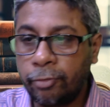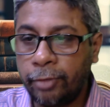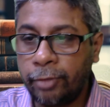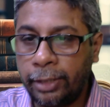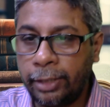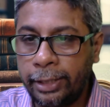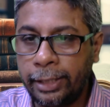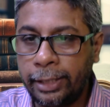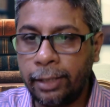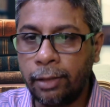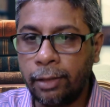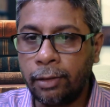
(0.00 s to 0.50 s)

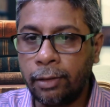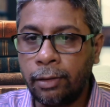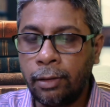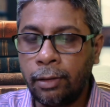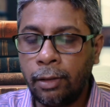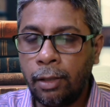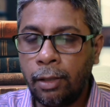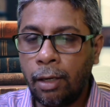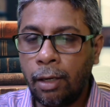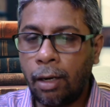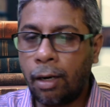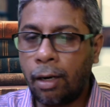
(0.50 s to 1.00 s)
India,
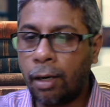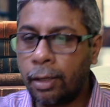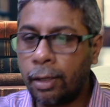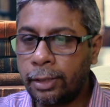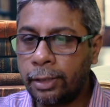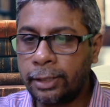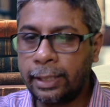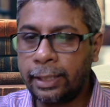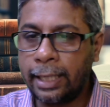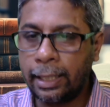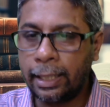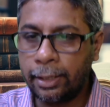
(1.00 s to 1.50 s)
art
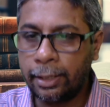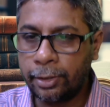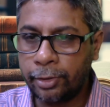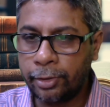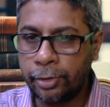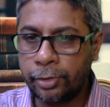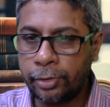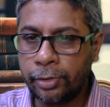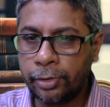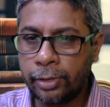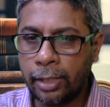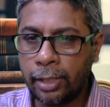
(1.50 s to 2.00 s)

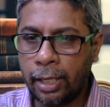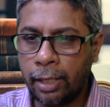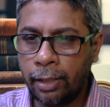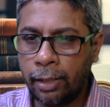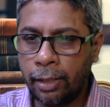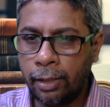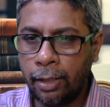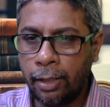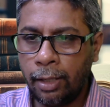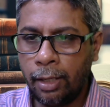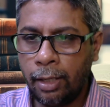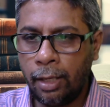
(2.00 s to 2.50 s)
galleries.
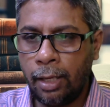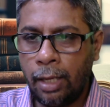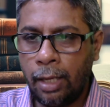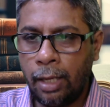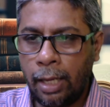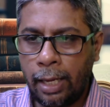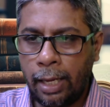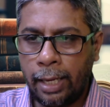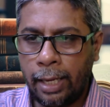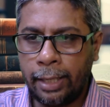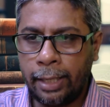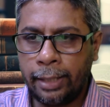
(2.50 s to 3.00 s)

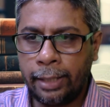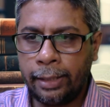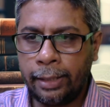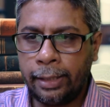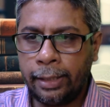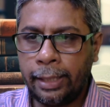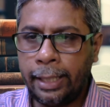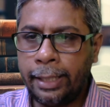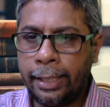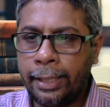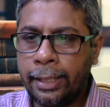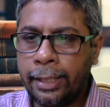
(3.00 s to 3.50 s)
And
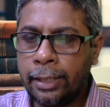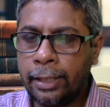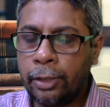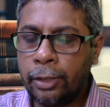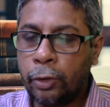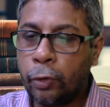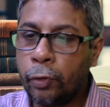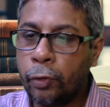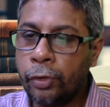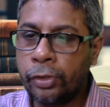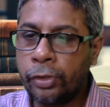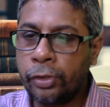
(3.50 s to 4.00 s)
Indian
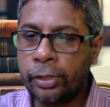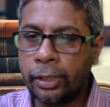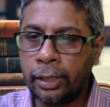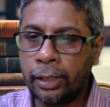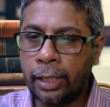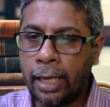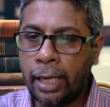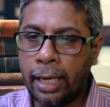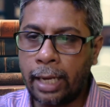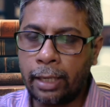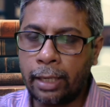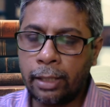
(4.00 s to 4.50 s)
cuisine,
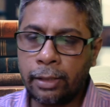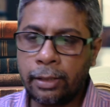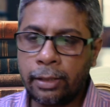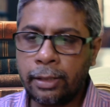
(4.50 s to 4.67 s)
another